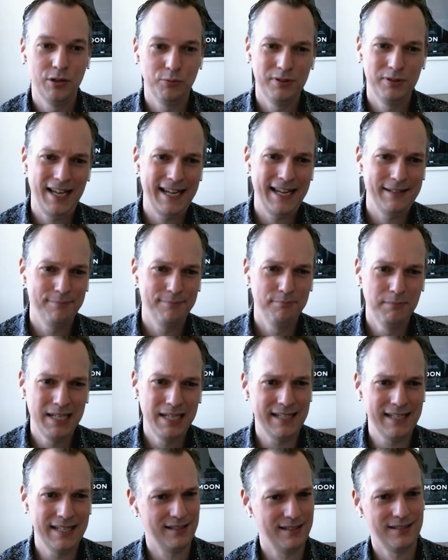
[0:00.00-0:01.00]
would take
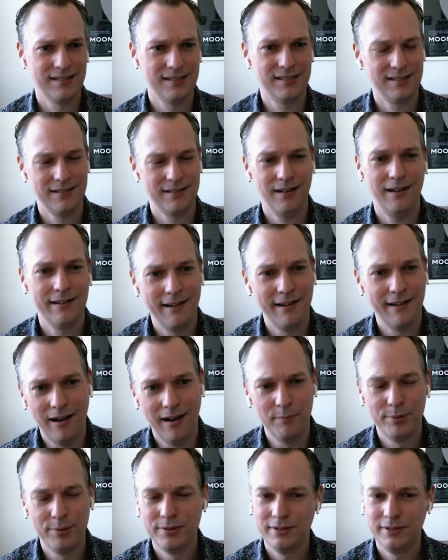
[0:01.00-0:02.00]
minutes to start
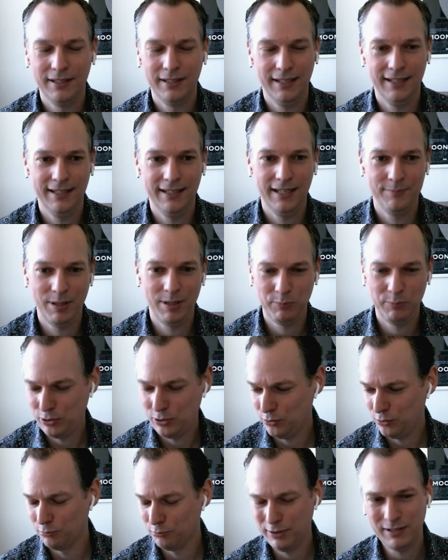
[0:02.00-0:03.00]
up. And we'd
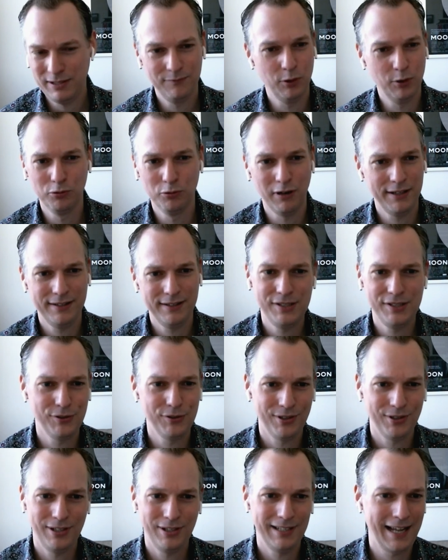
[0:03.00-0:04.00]
all run these
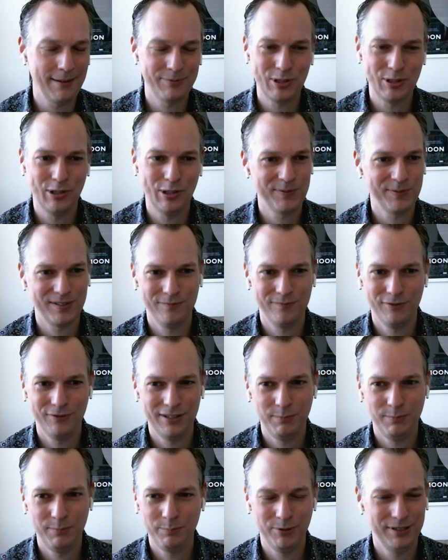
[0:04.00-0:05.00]
on our laptops and
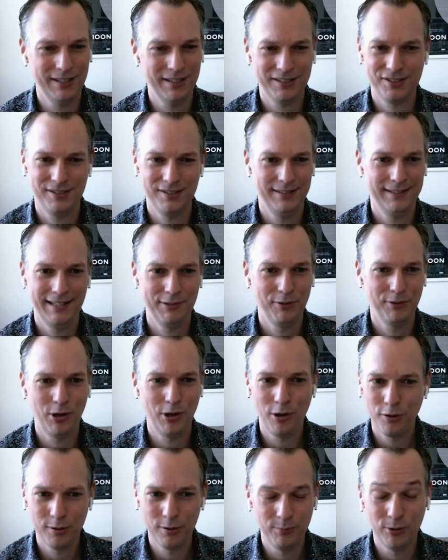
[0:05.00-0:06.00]
run them in production, and they were
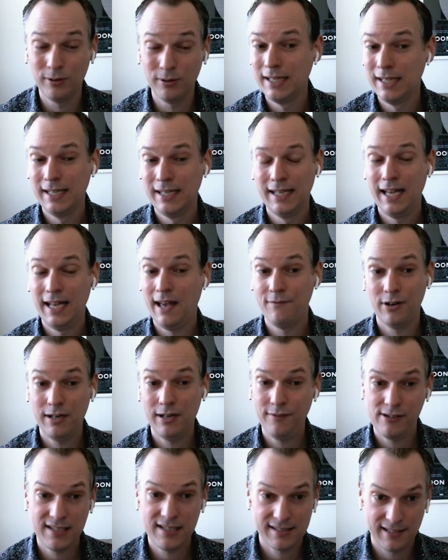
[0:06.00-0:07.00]
horrible,
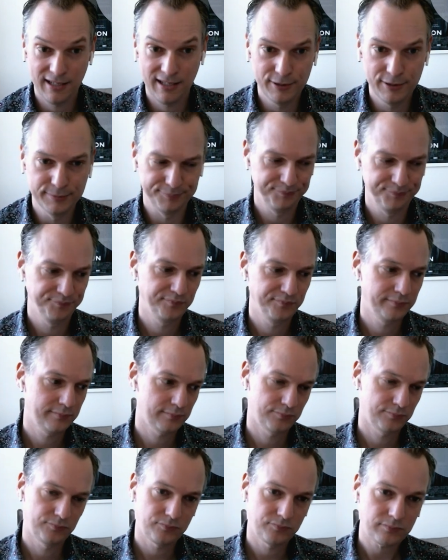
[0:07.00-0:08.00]
very, very slow.
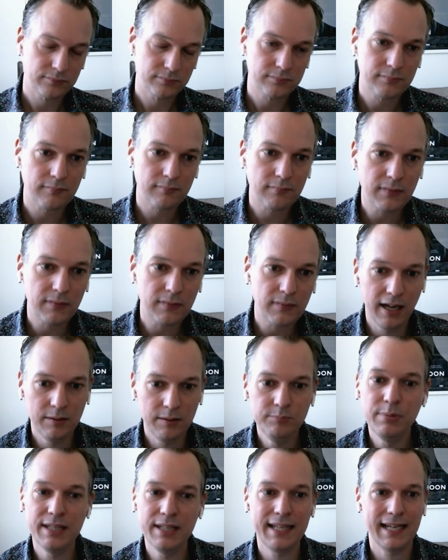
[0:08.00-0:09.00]

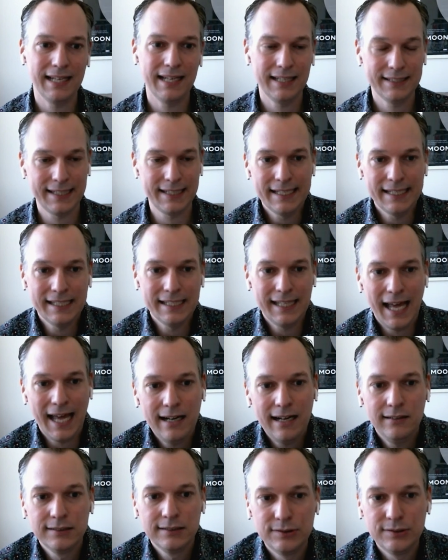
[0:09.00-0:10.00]
But they
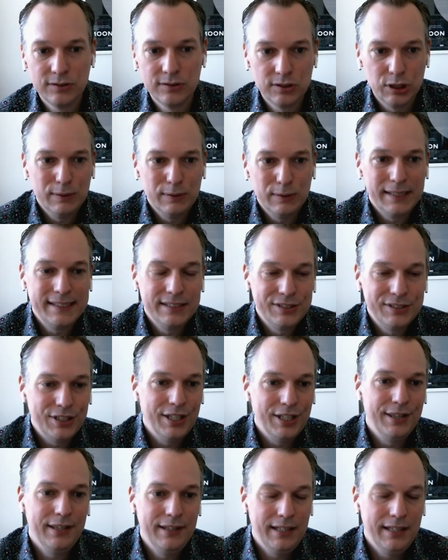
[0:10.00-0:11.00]
allowed doing
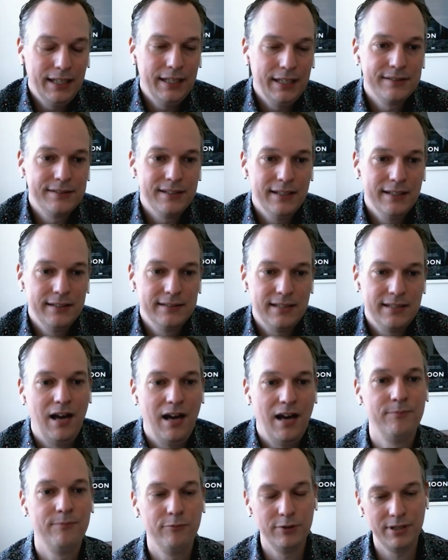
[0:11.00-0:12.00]
certain things that at the
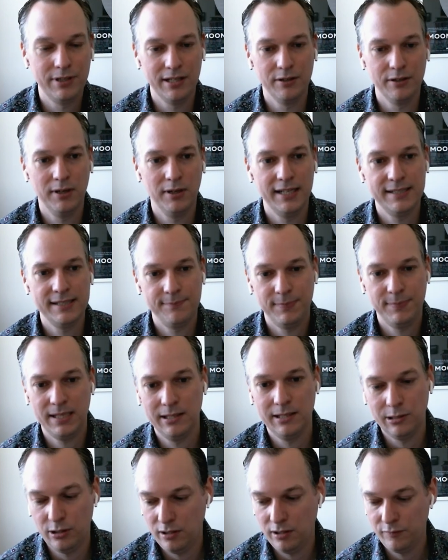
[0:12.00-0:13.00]
time would otherwise
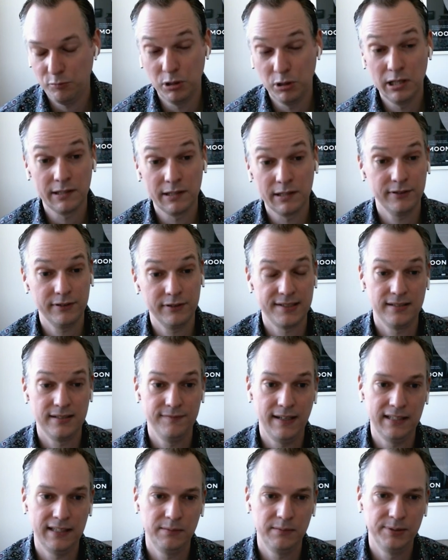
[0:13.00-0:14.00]
be a lot of work for us as
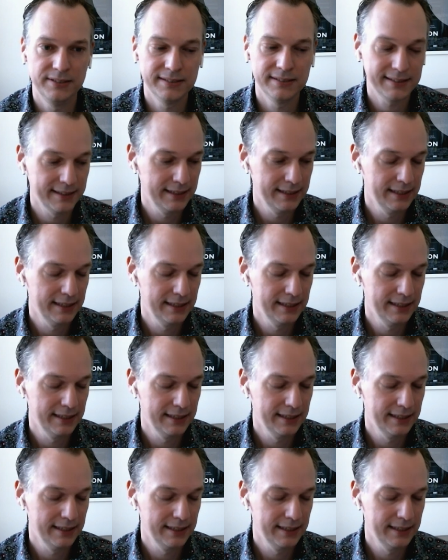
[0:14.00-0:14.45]
developers.